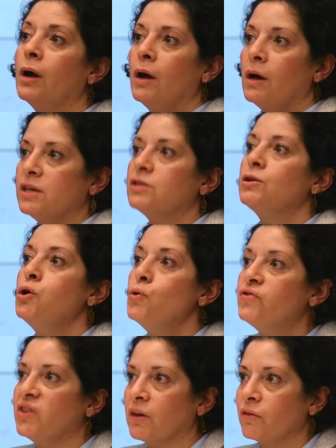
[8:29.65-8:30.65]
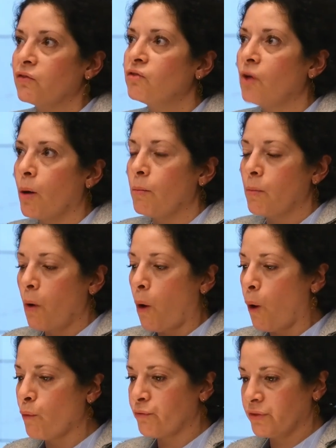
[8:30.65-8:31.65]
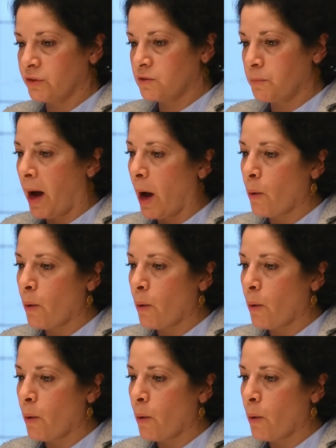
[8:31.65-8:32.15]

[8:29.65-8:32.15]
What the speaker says: is losing some of its power.